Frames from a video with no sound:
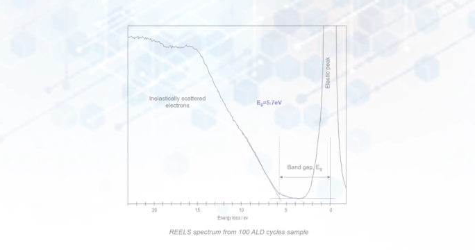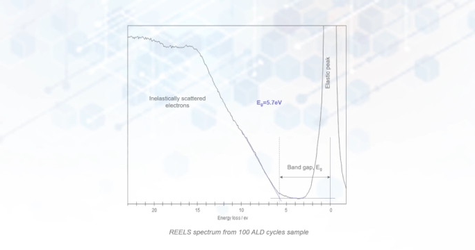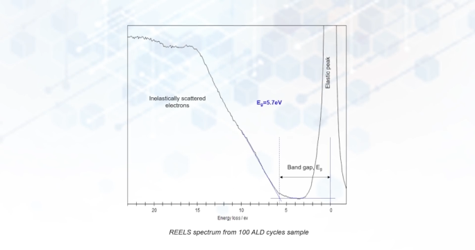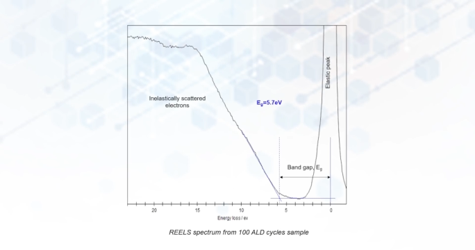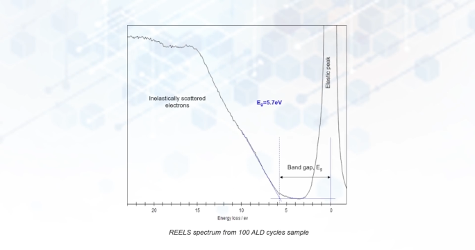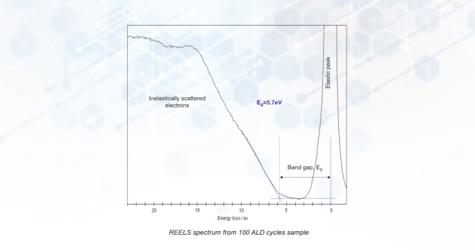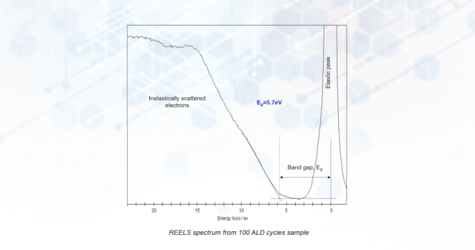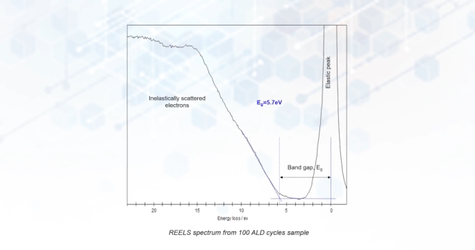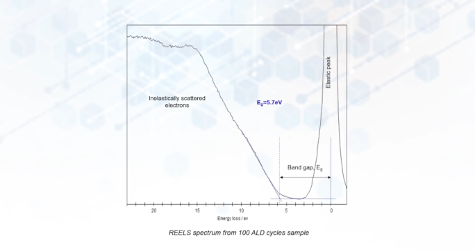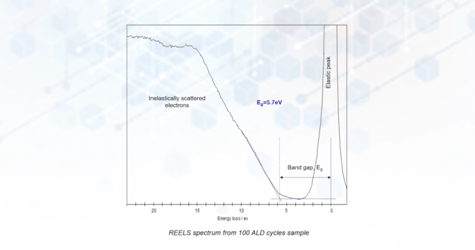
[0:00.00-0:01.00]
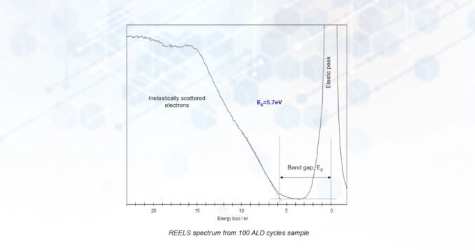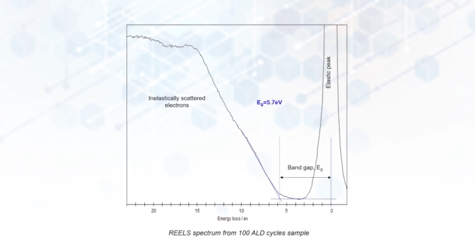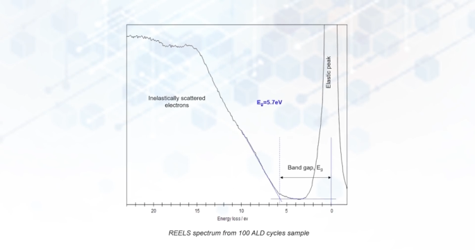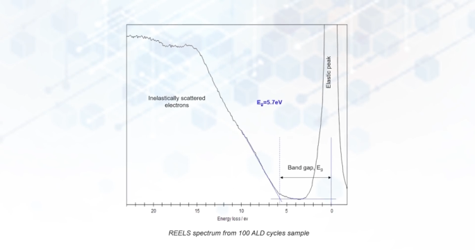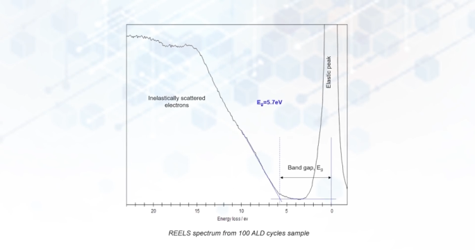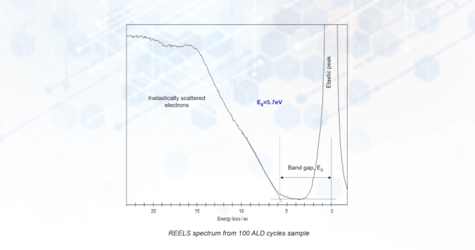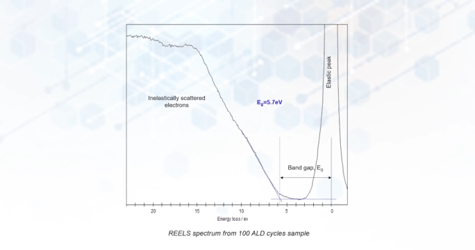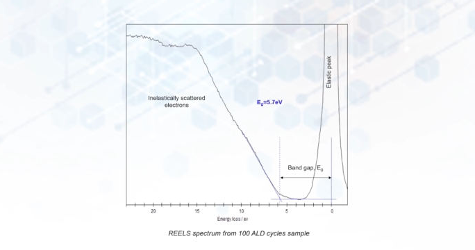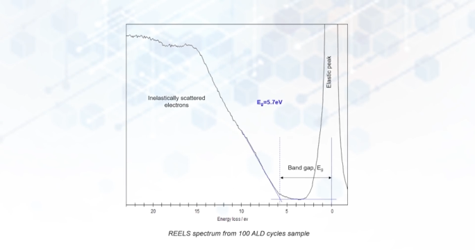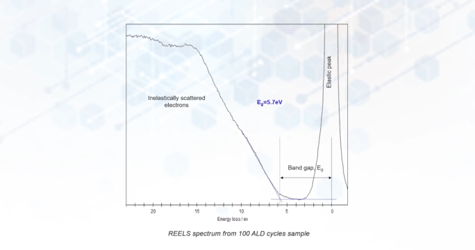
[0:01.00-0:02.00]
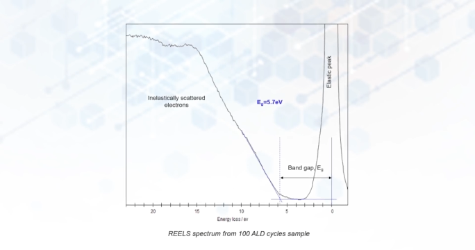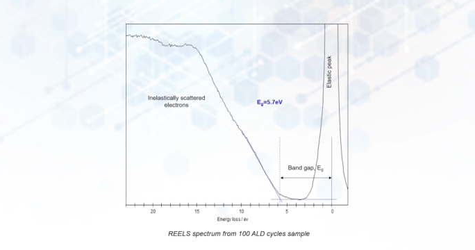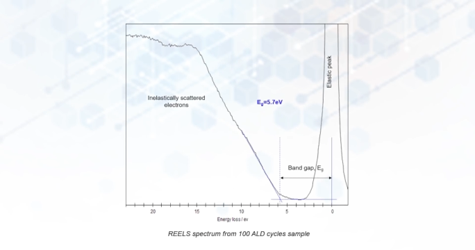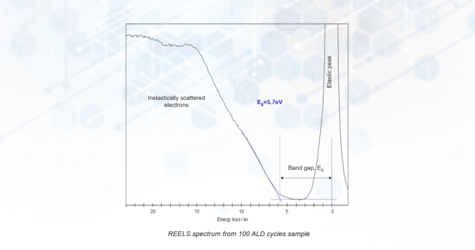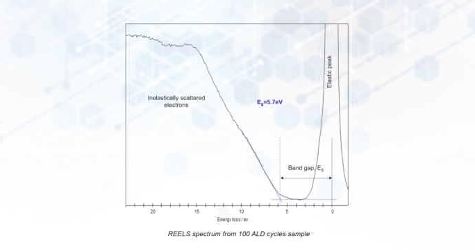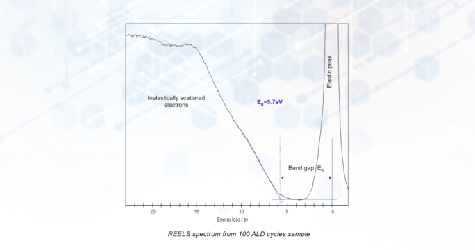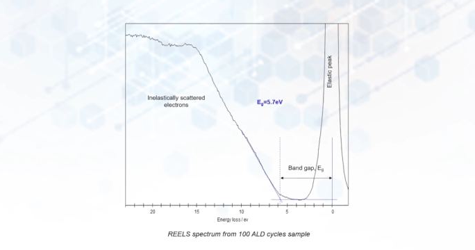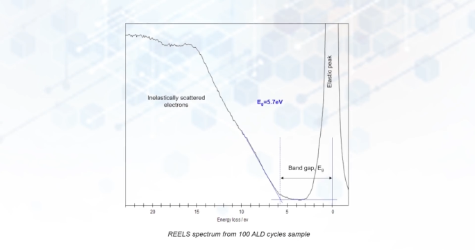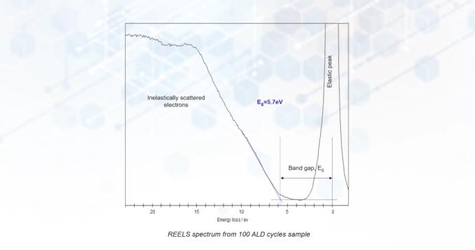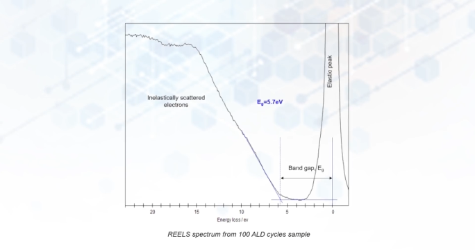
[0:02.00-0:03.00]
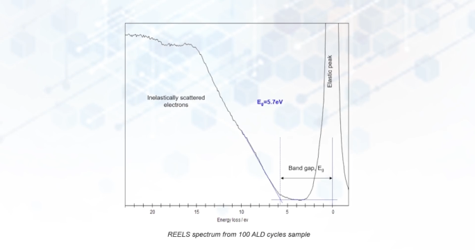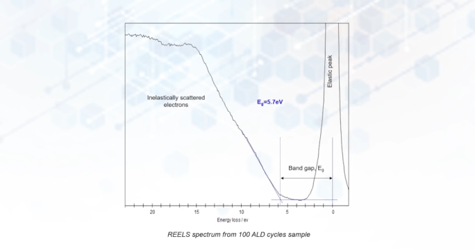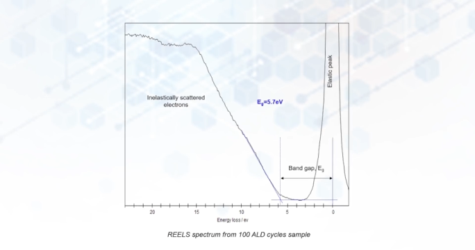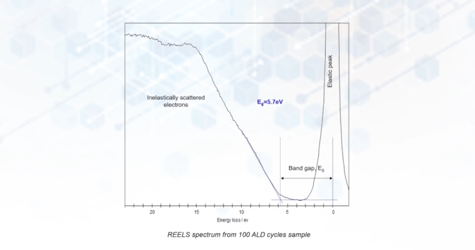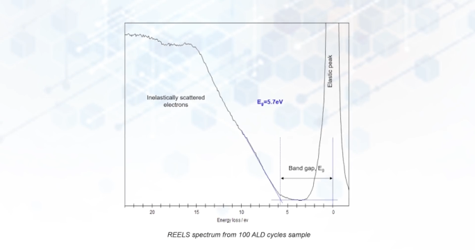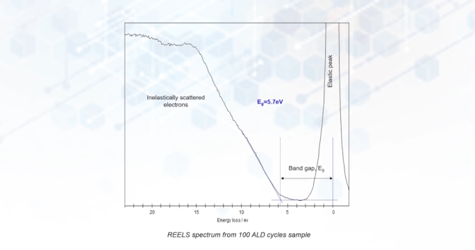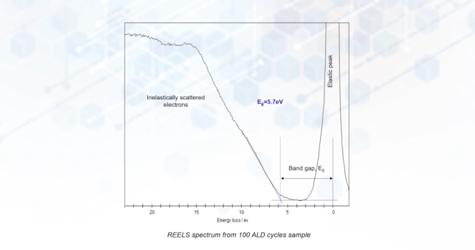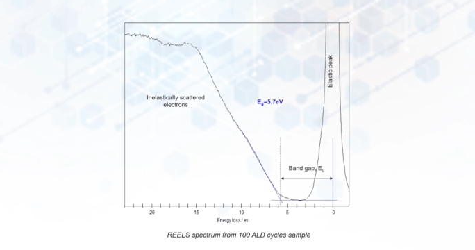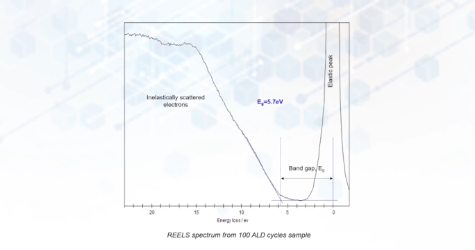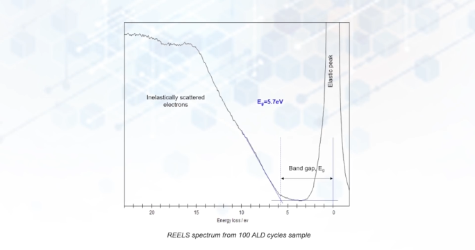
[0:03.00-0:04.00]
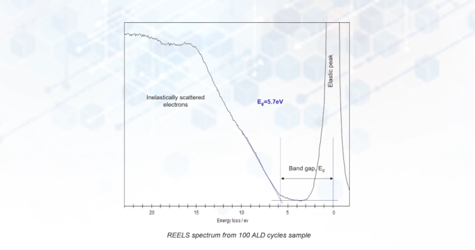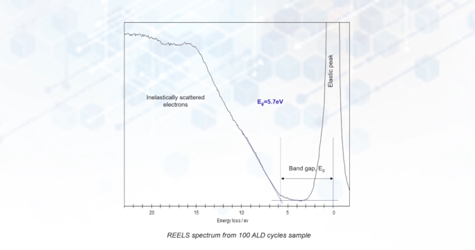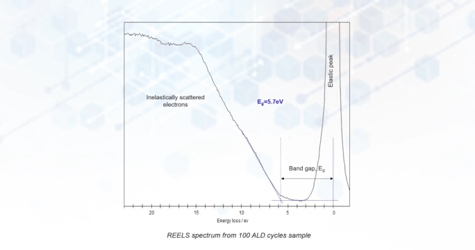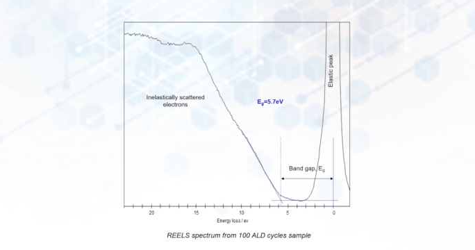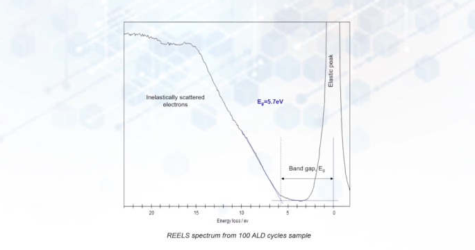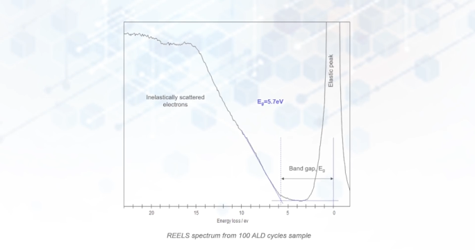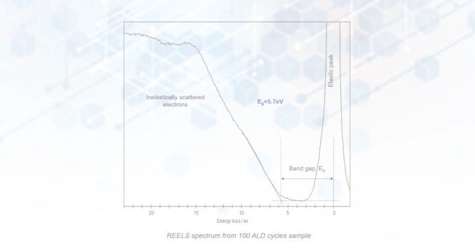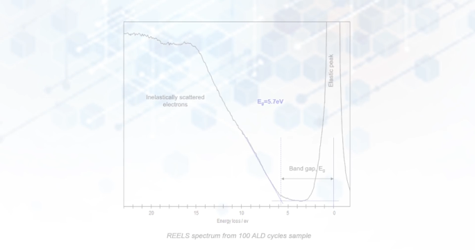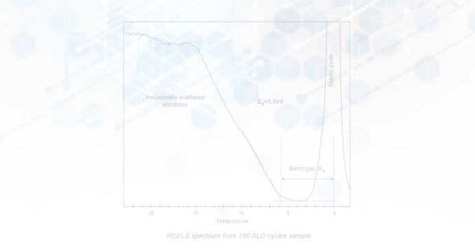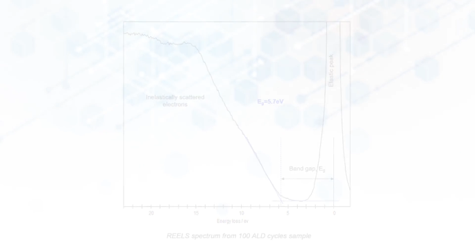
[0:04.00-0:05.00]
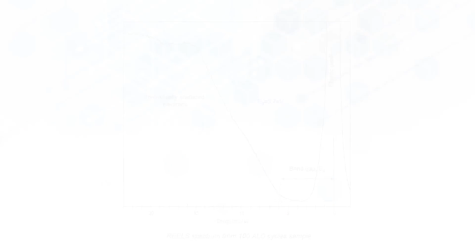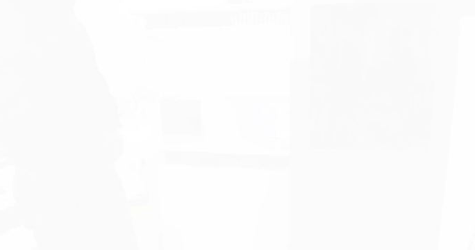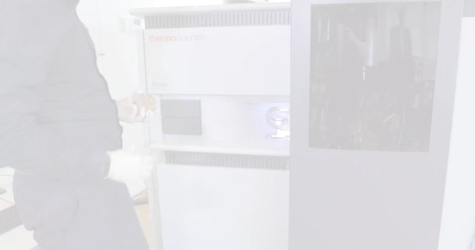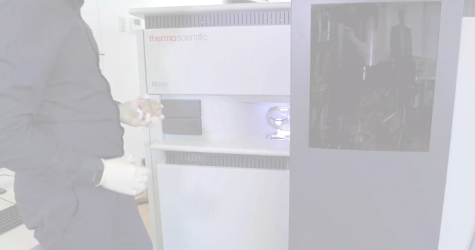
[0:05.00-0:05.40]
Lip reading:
No face is visible, so there are no lips to read.